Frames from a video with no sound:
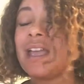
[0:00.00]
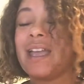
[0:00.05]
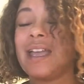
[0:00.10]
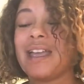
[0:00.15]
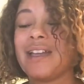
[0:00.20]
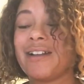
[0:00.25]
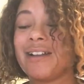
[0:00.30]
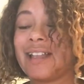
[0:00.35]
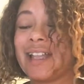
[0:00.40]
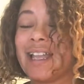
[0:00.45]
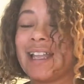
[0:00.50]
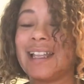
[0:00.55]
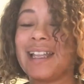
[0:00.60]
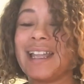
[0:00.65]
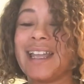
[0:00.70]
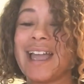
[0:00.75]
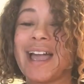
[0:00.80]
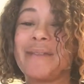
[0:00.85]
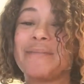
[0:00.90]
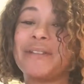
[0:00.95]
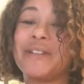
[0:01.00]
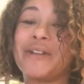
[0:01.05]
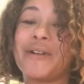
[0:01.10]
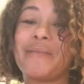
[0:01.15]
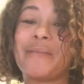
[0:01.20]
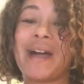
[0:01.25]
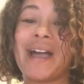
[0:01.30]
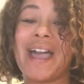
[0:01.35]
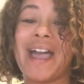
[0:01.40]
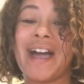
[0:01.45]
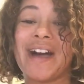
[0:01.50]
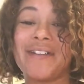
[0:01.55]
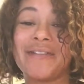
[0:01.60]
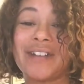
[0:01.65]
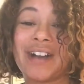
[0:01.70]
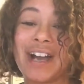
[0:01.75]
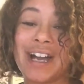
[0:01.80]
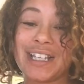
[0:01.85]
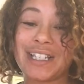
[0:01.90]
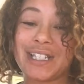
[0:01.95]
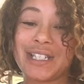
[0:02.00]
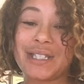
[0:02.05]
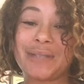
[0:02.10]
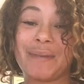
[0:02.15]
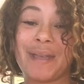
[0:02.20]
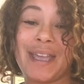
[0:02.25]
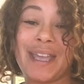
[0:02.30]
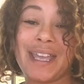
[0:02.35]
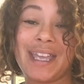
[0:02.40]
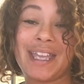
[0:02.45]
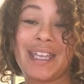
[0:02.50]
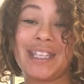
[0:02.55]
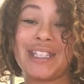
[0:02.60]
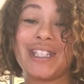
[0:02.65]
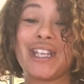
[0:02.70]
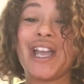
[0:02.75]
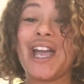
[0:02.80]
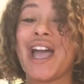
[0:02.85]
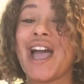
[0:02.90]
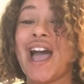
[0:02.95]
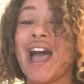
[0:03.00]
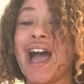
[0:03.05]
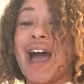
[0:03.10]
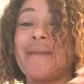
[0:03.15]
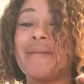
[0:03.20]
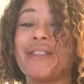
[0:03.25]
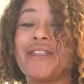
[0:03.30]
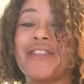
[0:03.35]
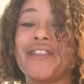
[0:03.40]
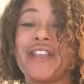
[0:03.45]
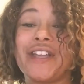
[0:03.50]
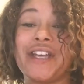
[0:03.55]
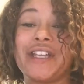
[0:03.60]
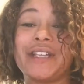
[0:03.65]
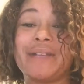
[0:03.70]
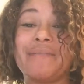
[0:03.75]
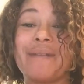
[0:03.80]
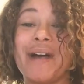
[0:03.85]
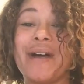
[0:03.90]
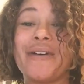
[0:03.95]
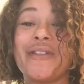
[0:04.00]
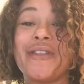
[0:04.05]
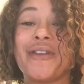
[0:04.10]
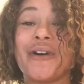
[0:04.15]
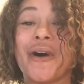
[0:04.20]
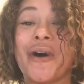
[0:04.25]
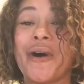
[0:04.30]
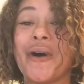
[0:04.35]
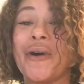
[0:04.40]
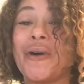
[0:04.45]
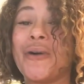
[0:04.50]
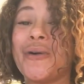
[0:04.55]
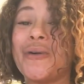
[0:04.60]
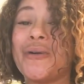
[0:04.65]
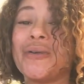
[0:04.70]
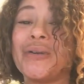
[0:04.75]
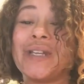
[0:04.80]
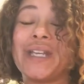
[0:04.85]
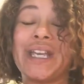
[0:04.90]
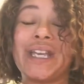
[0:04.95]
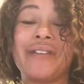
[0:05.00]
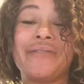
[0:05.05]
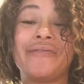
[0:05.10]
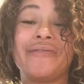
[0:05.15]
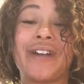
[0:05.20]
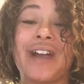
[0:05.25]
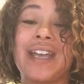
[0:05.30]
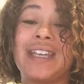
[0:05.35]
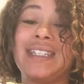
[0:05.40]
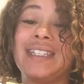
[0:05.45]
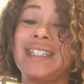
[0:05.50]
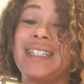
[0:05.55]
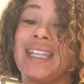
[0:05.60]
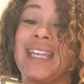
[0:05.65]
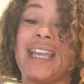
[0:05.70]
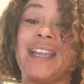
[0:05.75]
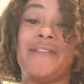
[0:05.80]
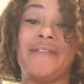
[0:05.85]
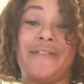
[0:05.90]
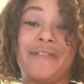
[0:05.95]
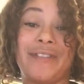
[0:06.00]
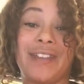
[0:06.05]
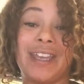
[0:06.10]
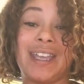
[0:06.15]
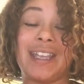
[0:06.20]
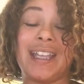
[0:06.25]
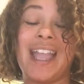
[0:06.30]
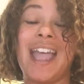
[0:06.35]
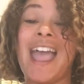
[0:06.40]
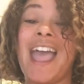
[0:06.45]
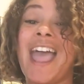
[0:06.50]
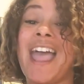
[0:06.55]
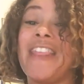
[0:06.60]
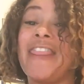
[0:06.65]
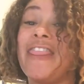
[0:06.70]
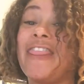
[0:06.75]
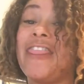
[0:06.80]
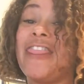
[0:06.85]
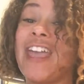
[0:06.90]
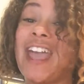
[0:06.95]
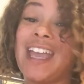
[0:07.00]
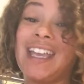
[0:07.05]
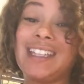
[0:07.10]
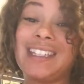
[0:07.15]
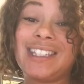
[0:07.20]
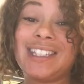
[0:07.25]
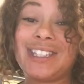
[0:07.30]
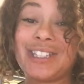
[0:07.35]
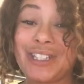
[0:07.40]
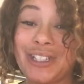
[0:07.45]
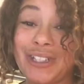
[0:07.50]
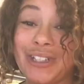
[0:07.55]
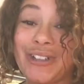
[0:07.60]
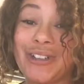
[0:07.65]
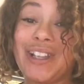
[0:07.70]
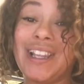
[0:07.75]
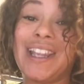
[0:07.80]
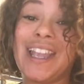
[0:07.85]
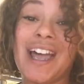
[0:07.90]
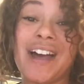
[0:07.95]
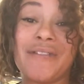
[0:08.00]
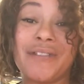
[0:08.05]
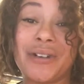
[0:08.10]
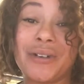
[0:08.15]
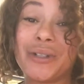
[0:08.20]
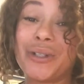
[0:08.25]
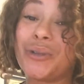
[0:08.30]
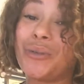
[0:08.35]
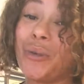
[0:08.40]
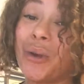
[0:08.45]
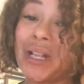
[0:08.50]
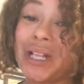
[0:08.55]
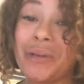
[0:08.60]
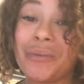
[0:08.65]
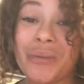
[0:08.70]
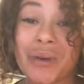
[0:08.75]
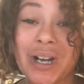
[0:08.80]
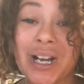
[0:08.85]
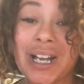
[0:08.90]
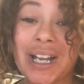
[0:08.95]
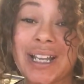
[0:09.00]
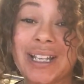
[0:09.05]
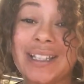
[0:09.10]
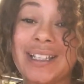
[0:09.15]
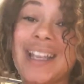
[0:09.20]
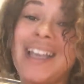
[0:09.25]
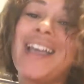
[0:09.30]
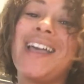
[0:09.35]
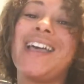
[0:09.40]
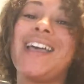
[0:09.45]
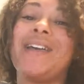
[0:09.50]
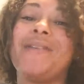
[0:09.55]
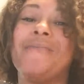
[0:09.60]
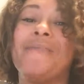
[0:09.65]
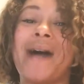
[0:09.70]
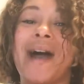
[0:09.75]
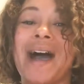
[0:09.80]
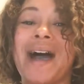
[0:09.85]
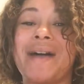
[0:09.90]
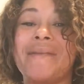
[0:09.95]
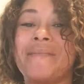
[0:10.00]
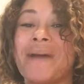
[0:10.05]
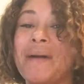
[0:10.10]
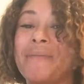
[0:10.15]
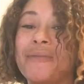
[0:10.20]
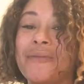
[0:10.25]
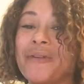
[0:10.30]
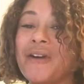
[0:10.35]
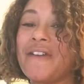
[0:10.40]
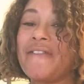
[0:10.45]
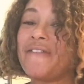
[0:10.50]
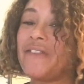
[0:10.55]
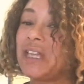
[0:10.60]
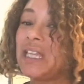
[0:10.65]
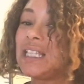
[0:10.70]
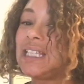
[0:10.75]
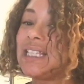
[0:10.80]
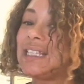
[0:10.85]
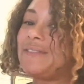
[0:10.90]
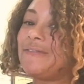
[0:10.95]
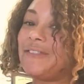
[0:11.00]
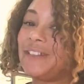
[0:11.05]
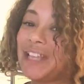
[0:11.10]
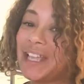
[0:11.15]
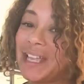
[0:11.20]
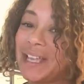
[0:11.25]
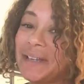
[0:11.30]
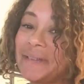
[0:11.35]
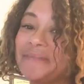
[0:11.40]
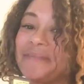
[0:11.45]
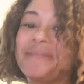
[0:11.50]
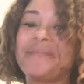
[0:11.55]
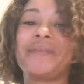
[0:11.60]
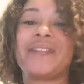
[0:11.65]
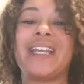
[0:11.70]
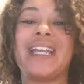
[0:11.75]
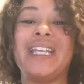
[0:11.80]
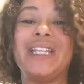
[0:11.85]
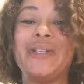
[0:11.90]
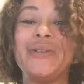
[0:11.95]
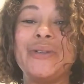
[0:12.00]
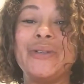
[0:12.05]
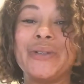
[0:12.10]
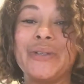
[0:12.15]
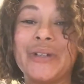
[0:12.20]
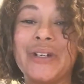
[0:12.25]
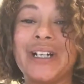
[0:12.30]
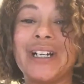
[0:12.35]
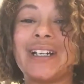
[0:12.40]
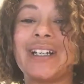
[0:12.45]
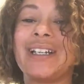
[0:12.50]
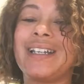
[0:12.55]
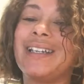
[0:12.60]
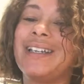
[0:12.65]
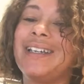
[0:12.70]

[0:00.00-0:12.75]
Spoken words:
Here lately, I've been on my health conscious page. I've been thinking about the whole getting right, staying fit, and thanks to level 21 by my boy Fit Flim in New York,